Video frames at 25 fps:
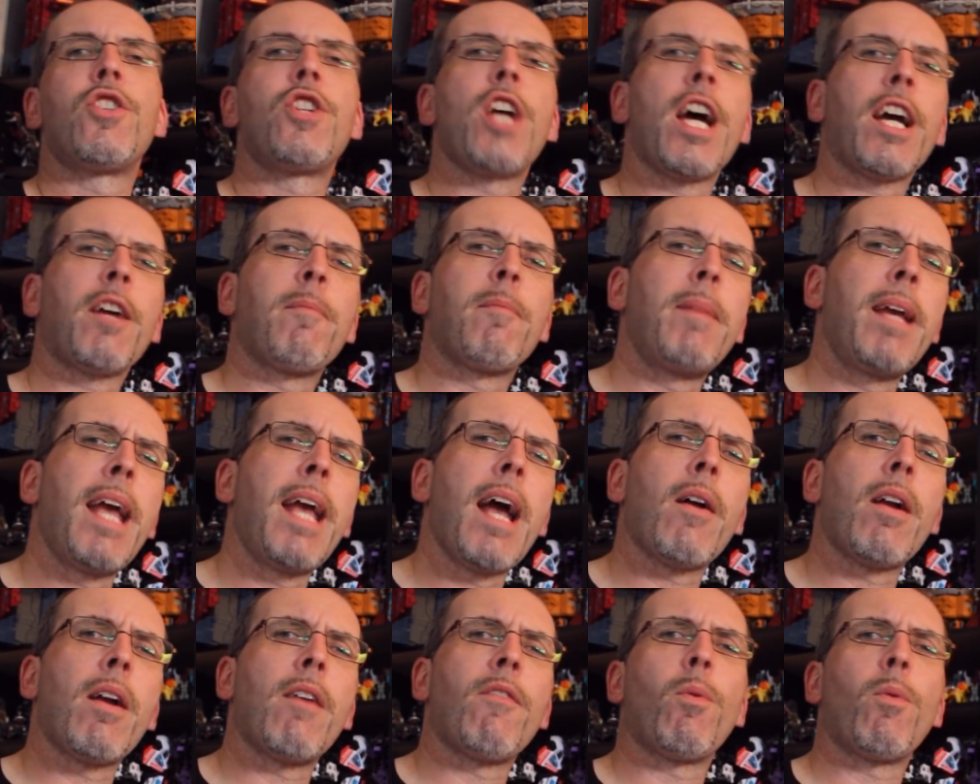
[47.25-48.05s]
Check
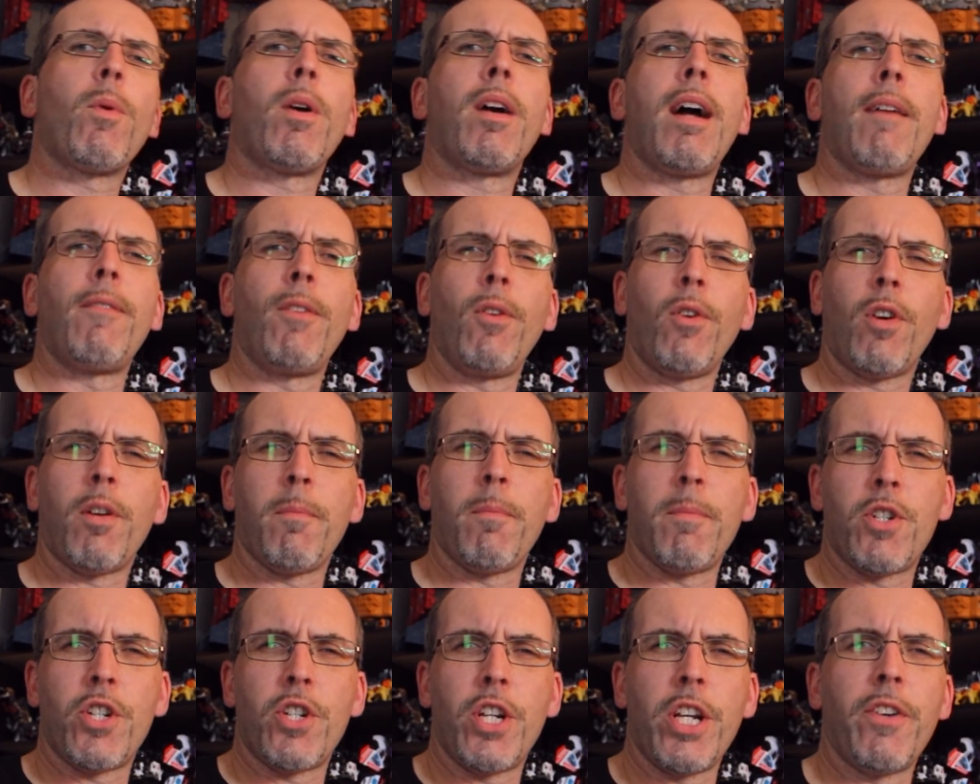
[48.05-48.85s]
me out everywhere. Have a
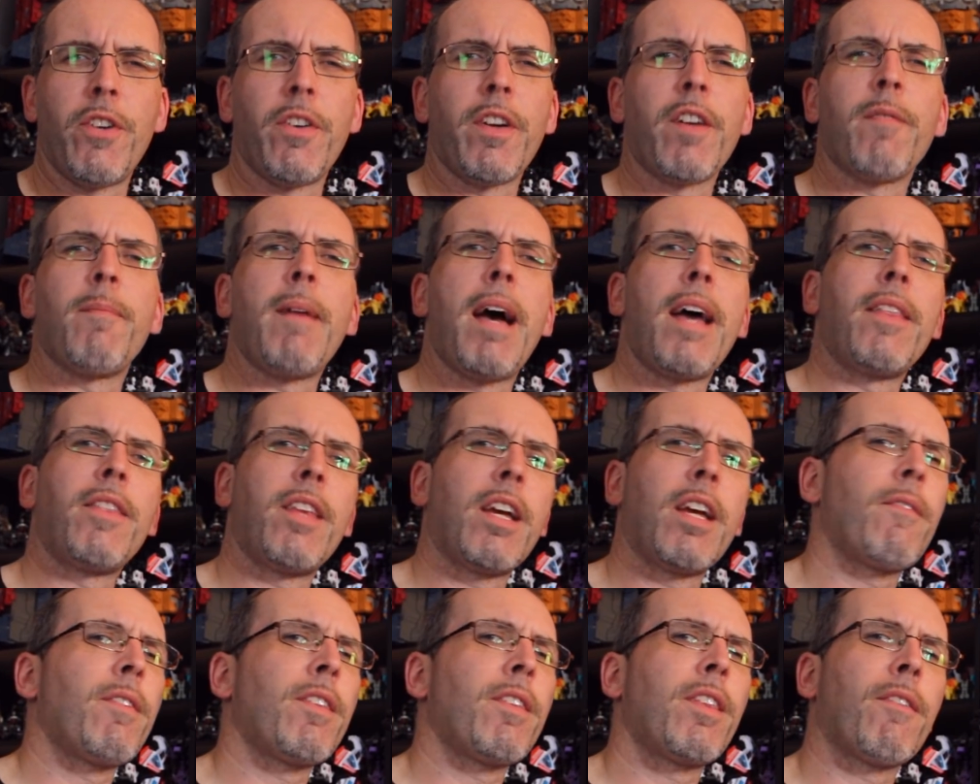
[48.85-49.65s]
look at Machinery of
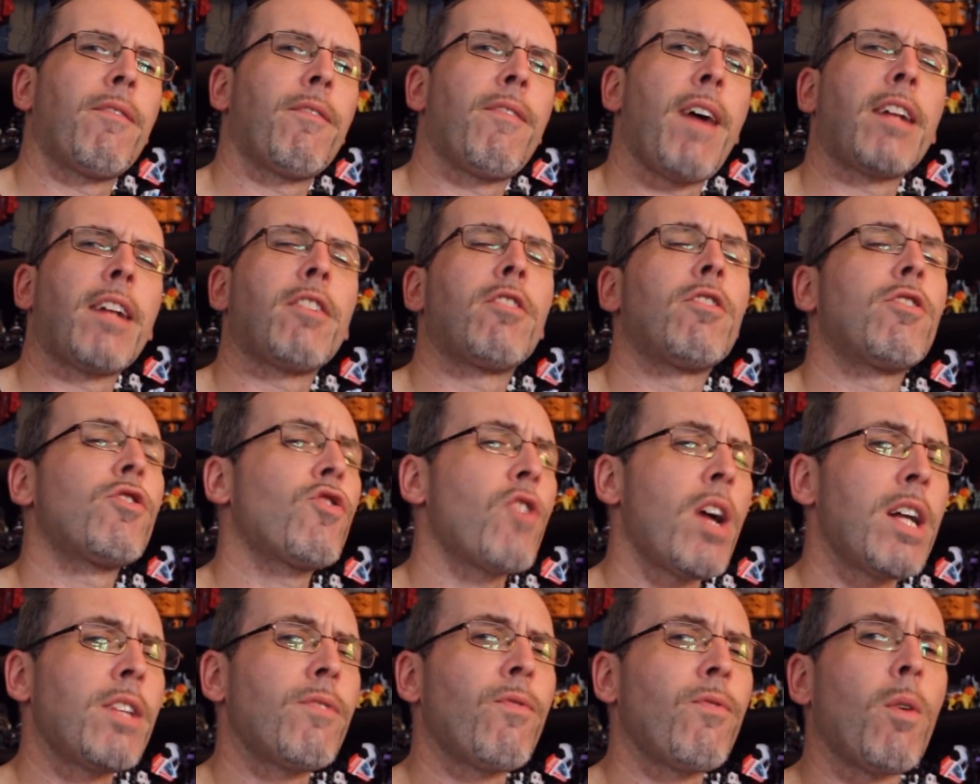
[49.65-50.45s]
Man, the Everything Factor,
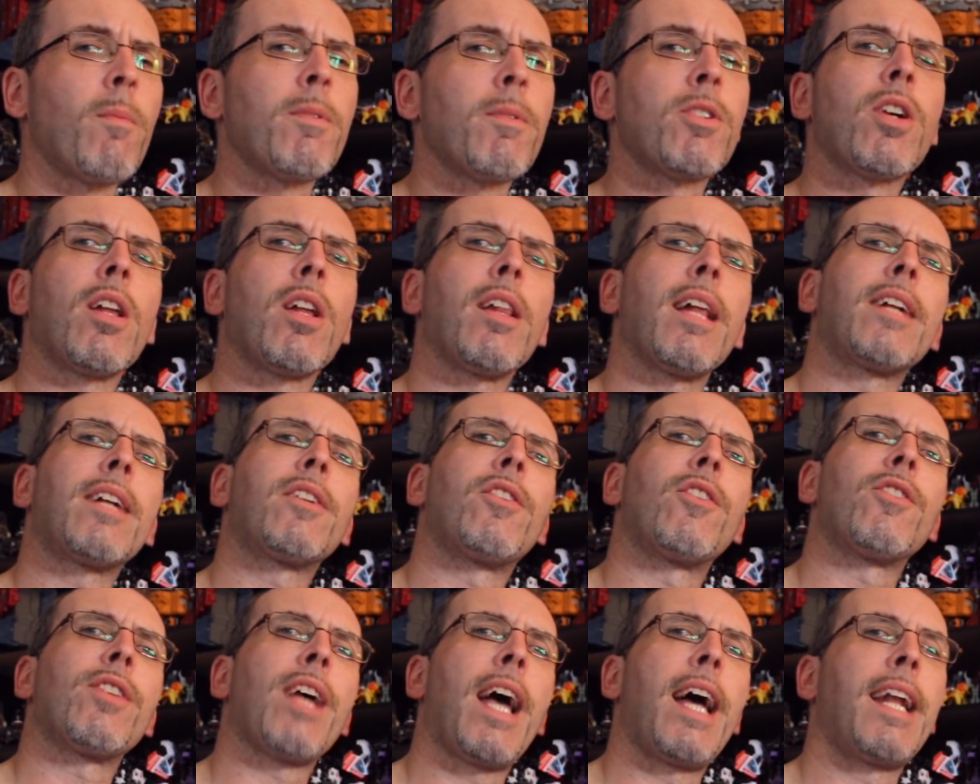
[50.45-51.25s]
and Transformers
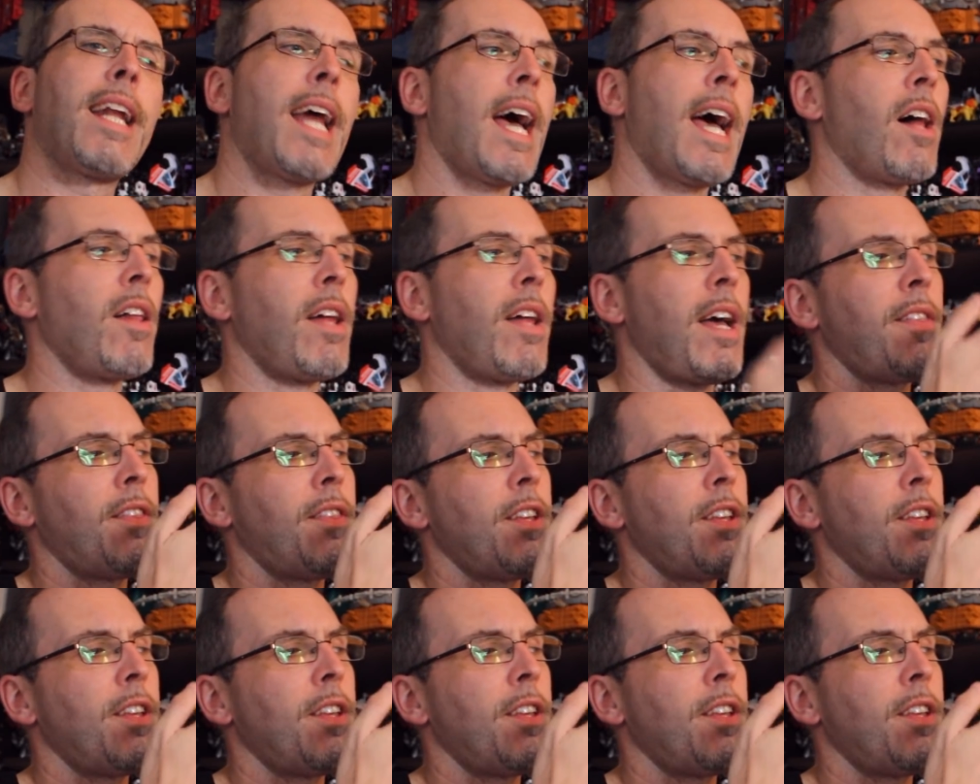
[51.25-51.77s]
Collectors and L.